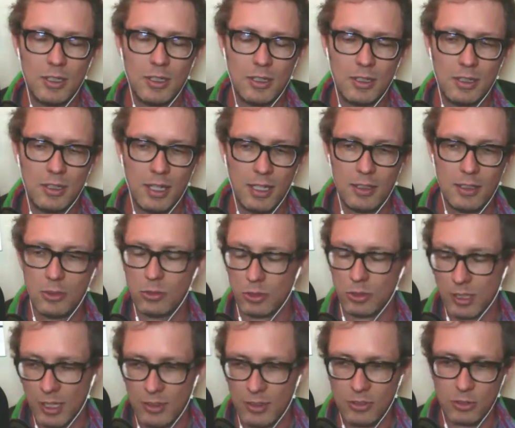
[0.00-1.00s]
And those are
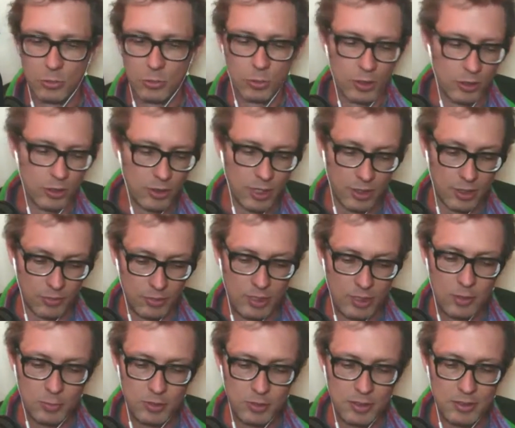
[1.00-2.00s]
cases where you're kind of
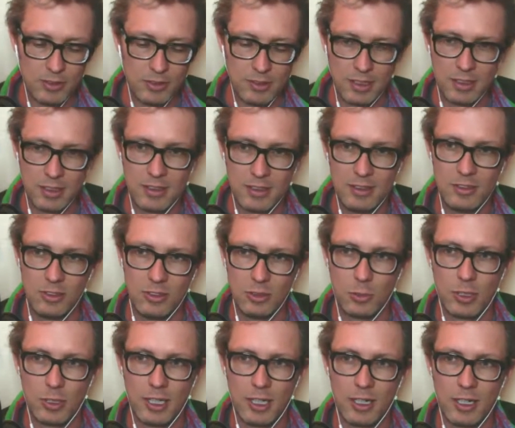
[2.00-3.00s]
tempted to take the easy
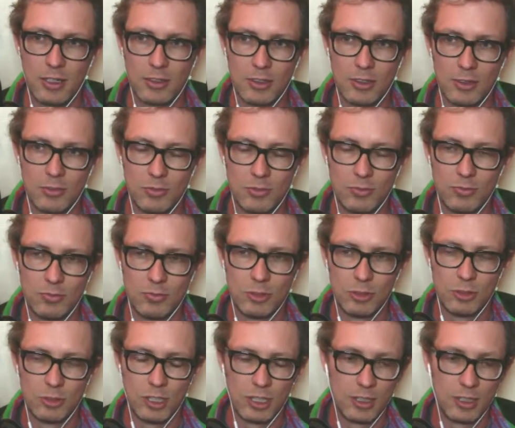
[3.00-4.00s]
way out of just
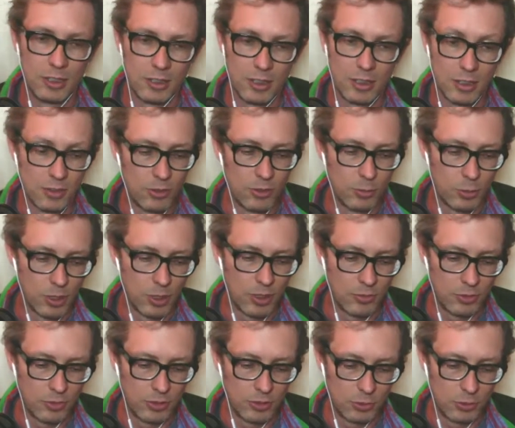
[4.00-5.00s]
taking a cut of the
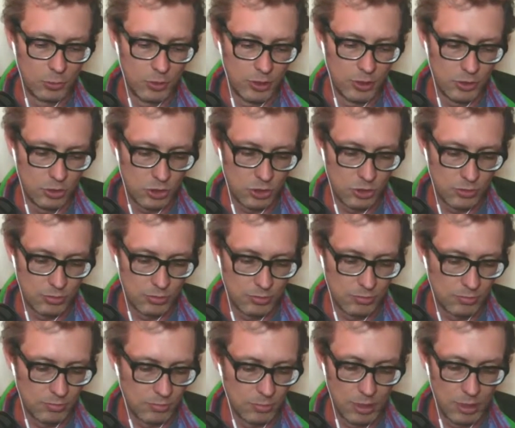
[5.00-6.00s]
profits, which
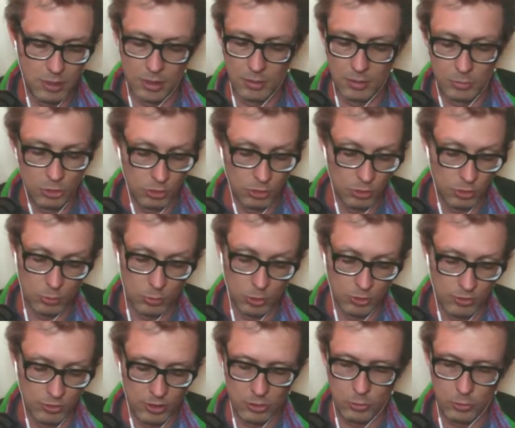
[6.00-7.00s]
I'm sure works
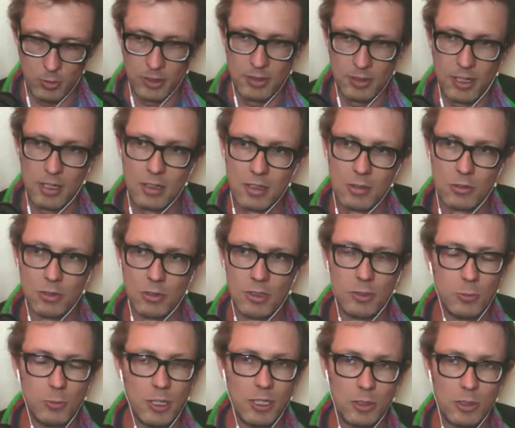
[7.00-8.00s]
out spectacularly
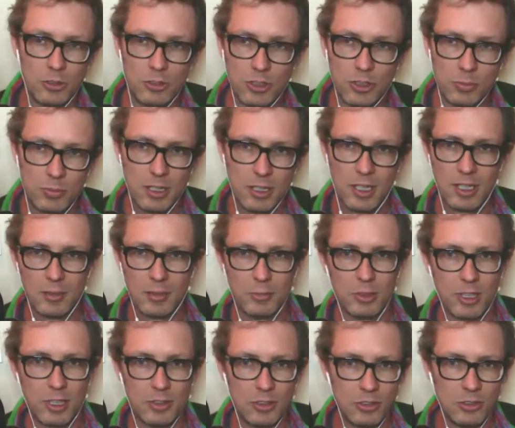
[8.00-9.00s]
well sometimes. I
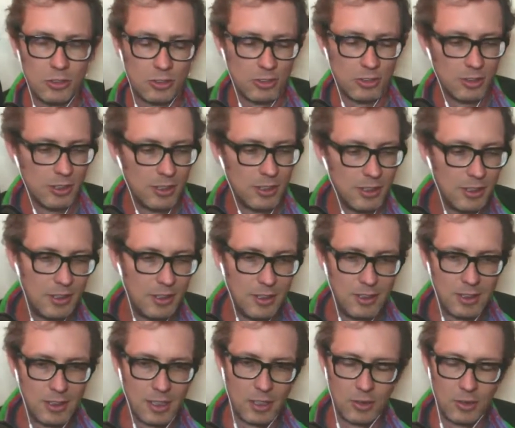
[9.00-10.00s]

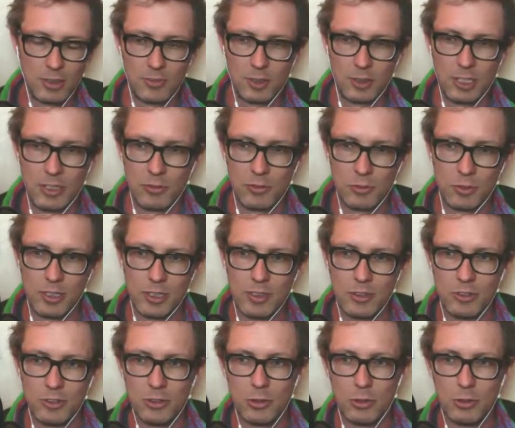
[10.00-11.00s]
don't have a lot of friends
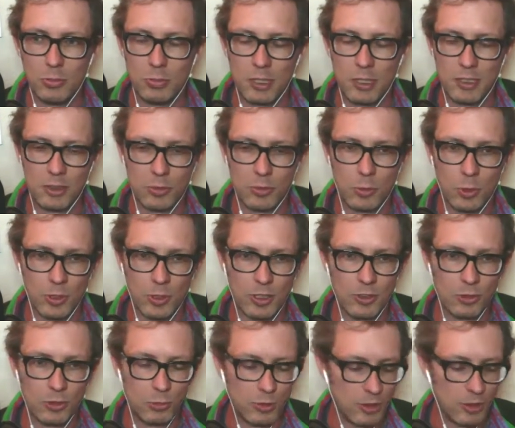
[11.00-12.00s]
who pay their mortgage
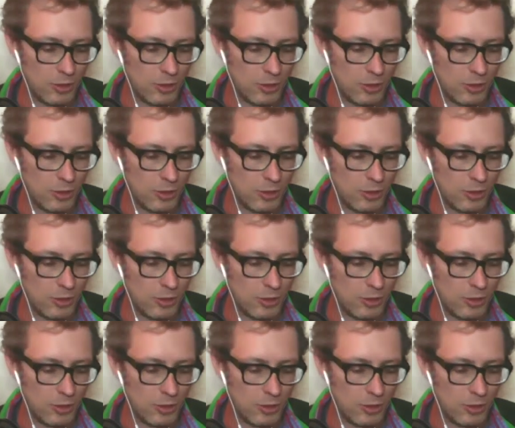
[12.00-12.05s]
with